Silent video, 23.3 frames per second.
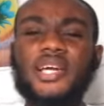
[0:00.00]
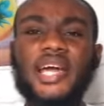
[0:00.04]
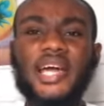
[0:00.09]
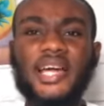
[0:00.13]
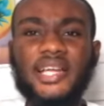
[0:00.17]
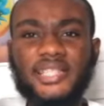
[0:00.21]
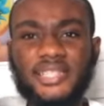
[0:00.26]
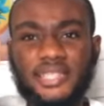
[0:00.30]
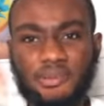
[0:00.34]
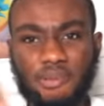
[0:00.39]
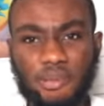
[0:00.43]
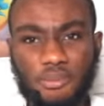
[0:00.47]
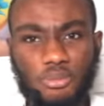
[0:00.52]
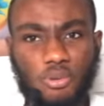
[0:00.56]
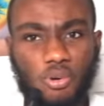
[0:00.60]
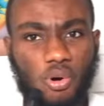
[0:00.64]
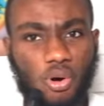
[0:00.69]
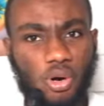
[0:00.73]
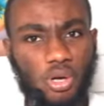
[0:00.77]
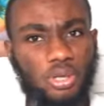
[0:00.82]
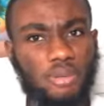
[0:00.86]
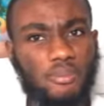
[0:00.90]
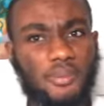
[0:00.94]
And you
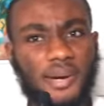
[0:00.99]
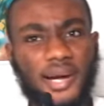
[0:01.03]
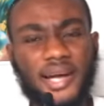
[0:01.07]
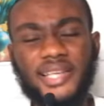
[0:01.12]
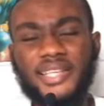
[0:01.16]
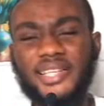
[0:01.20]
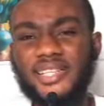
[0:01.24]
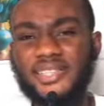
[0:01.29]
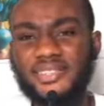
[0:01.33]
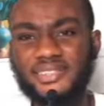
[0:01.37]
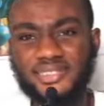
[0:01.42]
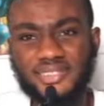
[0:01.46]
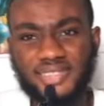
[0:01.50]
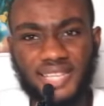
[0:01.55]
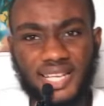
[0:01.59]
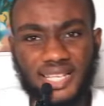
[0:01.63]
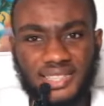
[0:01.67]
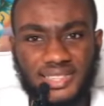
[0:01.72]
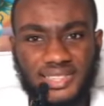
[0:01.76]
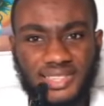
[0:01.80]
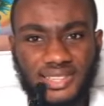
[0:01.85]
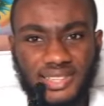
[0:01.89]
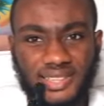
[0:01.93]
all my
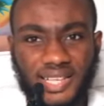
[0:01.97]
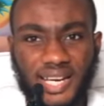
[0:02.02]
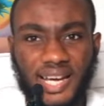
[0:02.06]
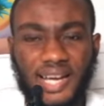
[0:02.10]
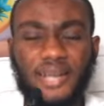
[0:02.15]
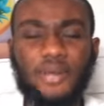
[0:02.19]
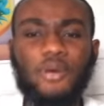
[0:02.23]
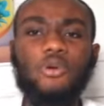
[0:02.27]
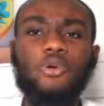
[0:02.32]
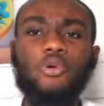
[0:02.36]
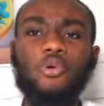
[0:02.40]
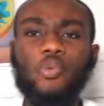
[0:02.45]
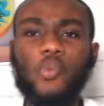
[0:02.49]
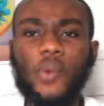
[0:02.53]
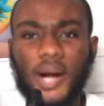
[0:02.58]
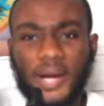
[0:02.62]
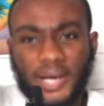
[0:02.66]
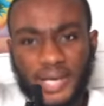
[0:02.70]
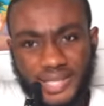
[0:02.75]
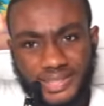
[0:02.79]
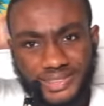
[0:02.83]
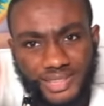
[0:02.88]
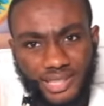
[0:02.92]
internet.
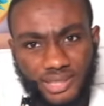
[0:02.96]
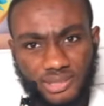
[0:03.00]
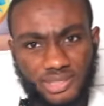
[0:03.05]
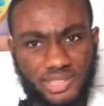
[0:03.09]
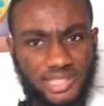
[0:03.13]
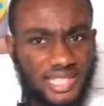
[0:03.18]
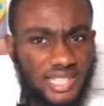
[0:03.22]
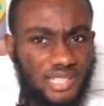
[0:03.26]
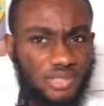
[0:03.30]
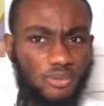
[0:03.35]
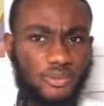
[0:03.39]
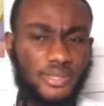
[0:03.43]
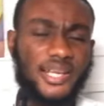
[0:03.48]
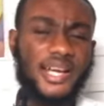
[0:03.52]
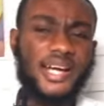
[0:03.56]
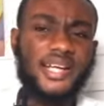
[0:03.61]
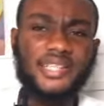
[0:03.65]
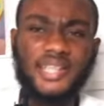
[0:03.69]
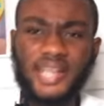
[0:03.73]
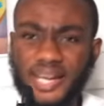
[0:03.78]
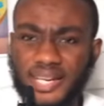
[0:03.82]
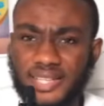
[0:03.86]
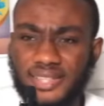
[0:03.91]
One cast out we
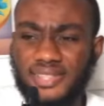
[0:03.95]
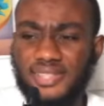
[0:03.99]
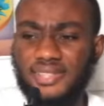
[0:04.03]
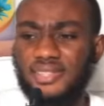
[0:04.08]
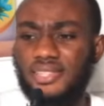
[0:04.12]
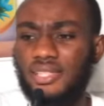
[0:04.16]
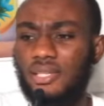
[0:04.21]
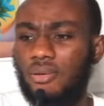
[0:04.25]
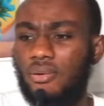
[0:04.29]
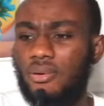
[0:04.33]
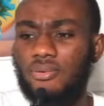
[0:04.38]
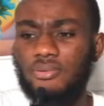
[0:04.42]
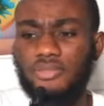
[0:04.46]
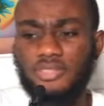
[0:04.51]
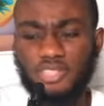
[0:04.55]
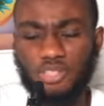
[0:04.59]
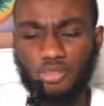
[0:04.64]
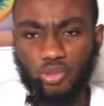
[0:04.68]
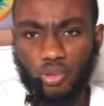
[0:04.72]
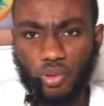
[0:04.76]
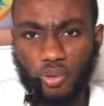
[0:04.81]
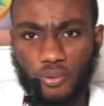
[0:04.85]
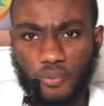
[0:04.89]
analysis. No one will say
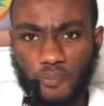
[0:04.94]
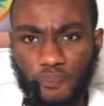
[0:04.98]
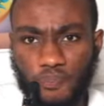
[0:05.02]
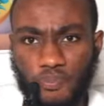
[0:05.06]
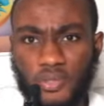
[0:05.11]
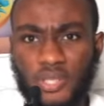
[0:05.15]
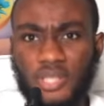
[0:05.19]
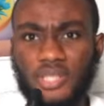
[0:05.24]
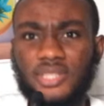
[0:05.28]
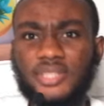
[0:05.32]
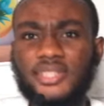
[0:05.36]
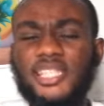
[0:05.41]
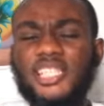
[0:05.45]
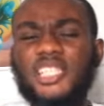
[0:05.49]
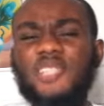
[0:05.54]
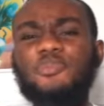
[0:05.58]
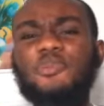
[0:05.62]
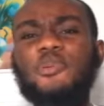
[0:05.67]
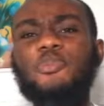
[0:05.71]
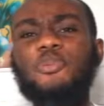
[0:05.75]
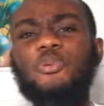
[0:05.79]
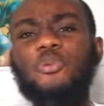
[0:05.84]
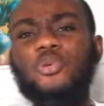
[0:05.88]
no. These
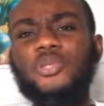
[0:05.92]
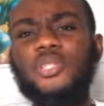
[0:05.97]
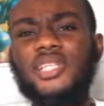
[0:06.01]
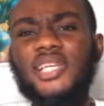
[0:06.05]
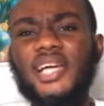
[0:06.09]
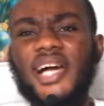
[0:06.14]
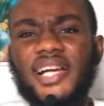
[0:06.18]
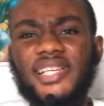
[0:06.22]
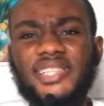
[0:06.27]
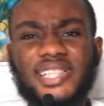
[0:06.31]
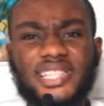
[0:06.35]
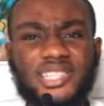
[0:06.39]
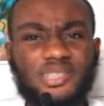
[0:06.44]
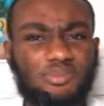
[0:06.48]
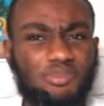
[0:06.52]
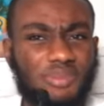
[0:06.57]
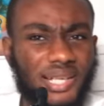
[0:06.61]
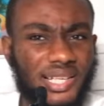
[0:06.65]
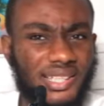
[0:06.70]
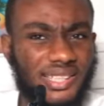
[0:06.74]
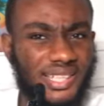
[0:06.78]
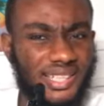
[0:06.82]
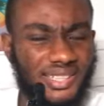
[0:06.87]
people, they are just
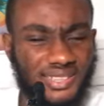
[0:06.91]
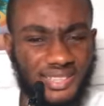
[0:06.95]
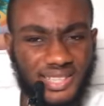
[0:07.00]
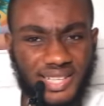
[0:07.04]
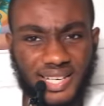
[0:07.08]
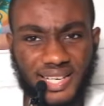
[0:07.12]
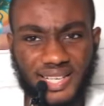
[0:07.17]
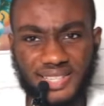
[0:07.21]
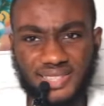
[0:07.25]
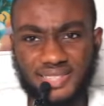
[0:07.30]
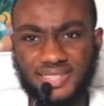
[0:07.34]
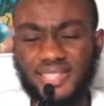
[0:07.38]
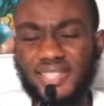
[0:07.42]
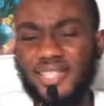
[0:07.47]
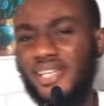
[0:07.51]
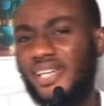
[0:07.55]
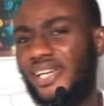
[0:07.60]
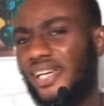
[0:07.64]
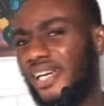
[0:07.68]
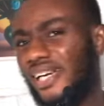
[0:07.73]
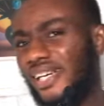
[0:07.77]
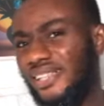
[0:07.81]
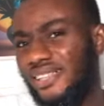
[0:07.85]
blatant liars,
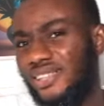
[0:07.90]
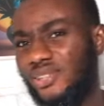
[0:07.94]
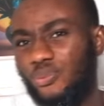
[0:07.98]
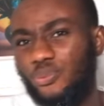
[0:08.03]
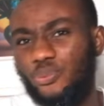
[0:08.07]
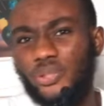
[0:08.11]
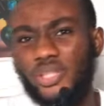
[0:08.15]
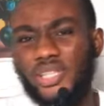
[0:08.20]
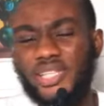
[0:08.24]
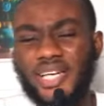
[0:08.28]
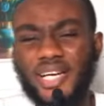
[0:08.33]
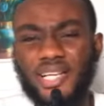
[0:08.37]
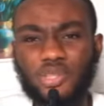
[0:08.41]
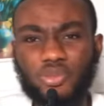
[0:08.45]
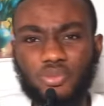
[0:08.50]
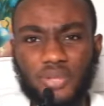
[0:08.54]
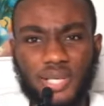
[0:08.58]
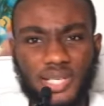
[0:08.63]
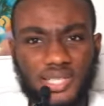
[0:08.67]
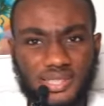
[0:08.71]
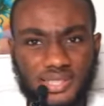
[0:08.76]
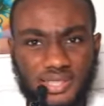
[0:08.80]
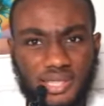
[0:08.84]
and we can't
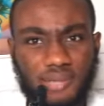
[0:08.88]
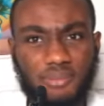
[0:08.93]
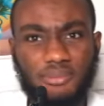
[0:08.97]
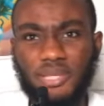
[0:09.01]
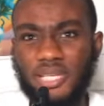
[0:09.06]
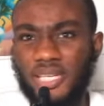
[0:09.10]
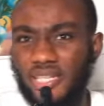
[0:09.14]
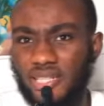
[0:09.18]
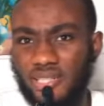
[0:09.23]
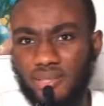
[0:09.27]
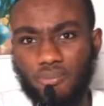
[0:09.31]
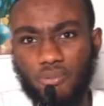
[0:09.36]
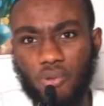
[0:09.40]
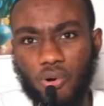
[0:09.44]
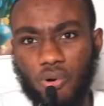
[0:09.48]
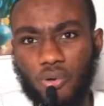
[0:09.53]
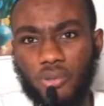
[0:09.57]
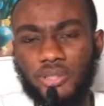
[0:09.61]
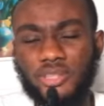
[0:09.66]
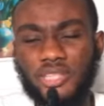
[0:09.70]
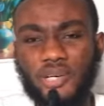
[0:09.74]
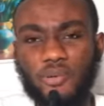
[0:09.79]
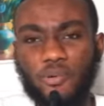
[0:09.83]
trust them
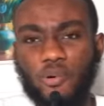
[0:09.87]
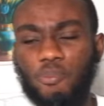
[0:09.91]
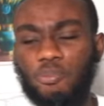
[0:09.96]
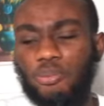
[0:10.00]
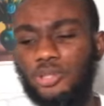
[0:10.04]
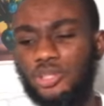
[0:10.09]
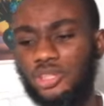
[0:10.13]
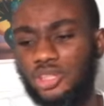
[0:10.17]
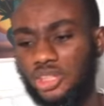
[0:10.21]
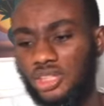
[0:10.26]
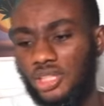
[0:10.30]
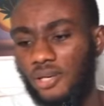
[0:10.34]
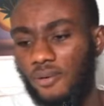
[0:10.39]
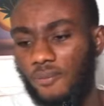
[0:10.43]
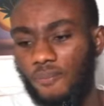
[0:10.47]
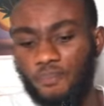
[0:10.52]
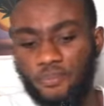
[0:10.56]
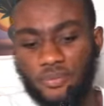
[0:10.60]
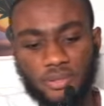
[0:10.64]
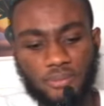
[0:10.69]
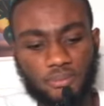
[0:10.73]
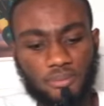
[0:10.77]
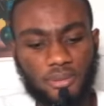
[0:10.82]
anymore. Nyankopo Nshirao.
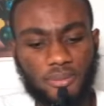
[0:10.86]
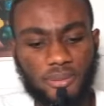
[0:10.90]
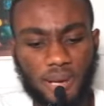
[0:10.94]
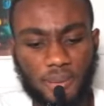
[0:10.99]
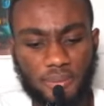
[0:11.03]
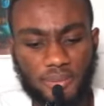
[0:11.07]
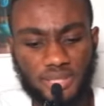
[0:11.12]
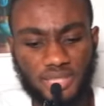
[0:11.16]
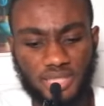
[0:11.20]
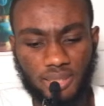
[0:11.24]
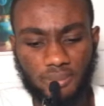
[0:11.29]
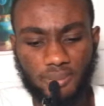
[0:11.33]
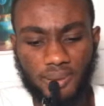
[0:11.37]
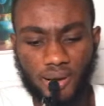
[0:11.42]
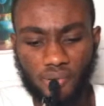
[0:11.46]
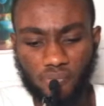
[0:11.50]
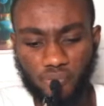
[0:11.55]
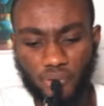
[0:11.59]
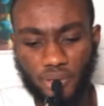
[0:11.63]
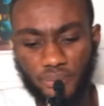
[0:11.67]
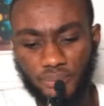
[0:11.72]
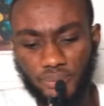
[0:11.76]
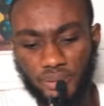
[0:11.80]
Me mami chiba
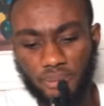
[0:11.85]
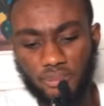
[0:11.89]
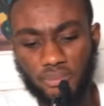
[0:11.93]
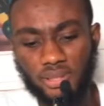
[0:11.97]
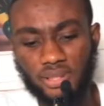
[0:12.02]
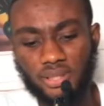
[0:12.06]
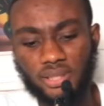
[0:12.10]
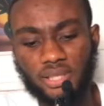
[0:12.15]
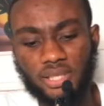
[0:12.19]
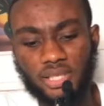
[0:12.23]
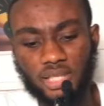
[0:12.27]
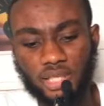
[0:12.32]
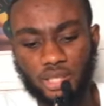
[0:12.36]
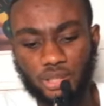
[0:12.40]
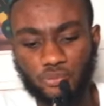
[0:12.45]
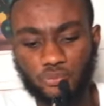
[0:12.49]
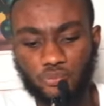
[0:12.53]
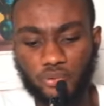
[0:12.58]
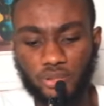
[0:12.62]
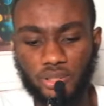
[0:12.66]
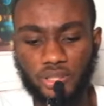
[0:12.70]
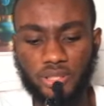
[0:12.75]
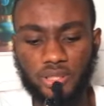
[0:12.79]
for a femi.
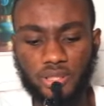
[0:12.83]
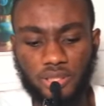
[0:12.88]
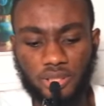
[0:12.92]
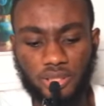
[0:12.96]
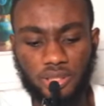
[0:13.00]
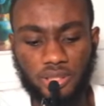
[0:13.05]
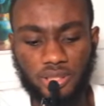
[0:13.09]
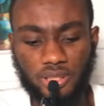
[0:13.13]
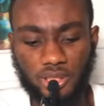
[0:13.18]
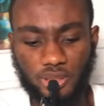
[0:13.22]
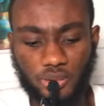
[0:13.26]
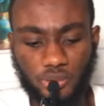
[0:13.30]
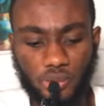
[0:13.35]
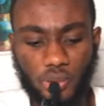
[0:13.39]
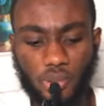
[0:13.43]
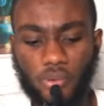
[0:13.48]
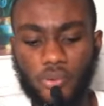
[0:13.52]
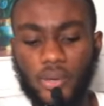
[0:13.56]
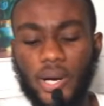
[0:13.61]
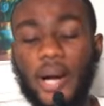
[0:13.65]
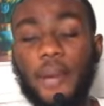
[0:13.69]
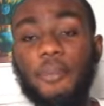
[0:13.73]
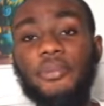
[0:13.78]
If we New
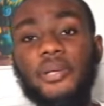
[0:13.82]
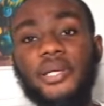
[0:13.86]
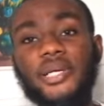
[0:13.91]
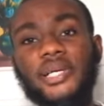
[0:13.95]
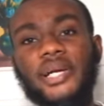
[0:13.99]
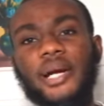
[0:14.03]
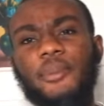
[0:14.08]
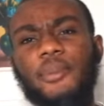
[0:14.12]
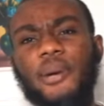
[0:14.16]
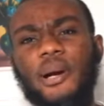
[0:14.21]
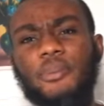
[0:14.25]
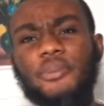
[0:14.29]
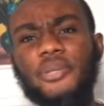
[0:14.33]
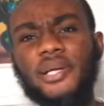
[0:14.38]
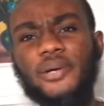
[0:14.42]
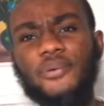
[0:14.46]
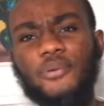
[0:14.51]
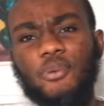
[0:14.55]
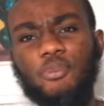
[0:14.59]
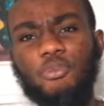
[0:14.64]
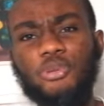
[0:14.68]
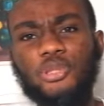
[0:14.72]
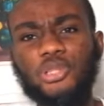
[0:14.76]
York, America, mami
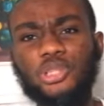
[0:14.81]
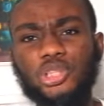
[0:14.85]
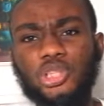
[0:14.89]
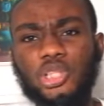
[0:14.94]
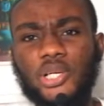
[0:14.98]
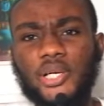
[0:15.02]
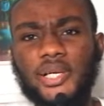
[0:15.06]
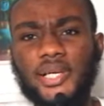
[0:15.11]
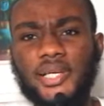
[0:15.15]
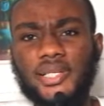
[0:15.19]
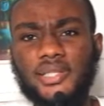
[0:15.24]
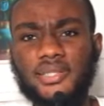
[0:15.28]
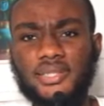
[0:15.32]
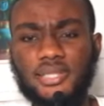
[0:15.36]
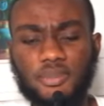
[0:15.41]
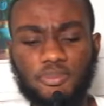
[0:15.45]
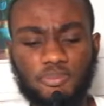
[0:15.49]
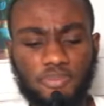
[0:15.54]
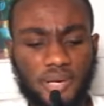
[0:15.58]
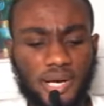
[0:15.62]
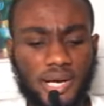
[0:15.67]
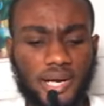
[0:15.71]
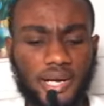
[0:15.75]
nyankopo Nshirao kesiye
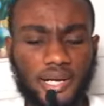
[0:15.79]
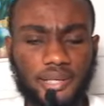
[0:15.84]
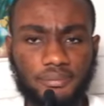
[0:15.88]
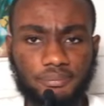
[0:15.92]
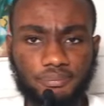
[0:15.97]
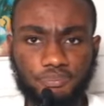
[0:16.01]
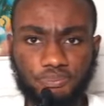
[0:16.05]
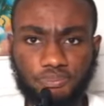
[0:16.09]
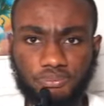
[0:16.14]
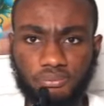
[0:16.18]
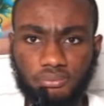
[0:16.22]
pa.